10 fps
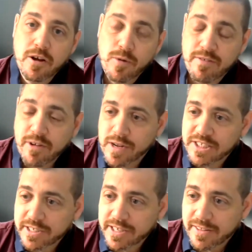We have a
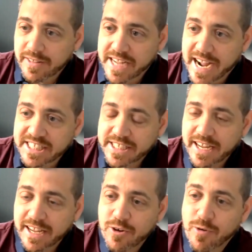question here that's
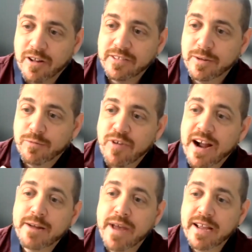asking you all to
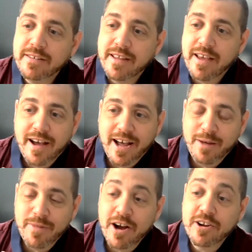recommend
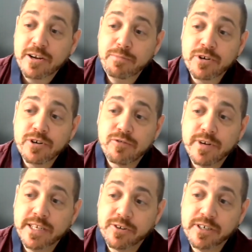a good book or
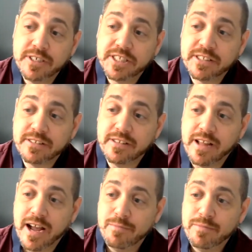resource
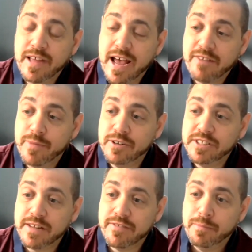to have
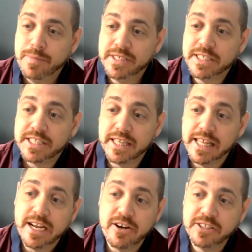most of the business
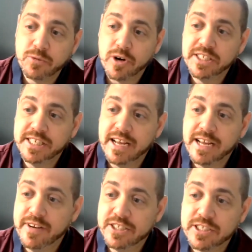lingos, words, and
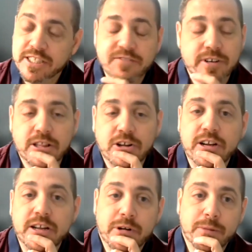definitions for
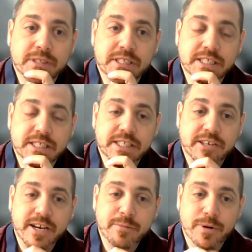learning purposes. Is
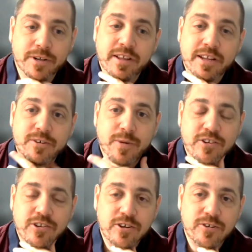there any book that you
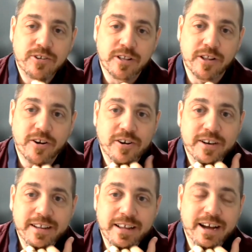went to
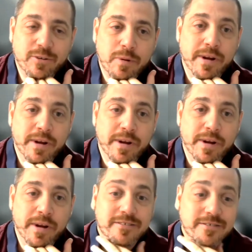learn or
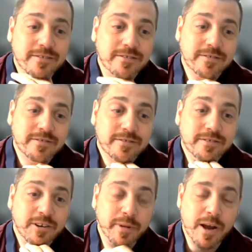prepare
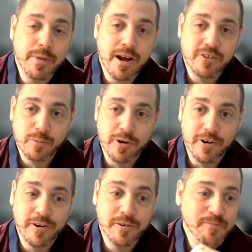to become an entrepreneur?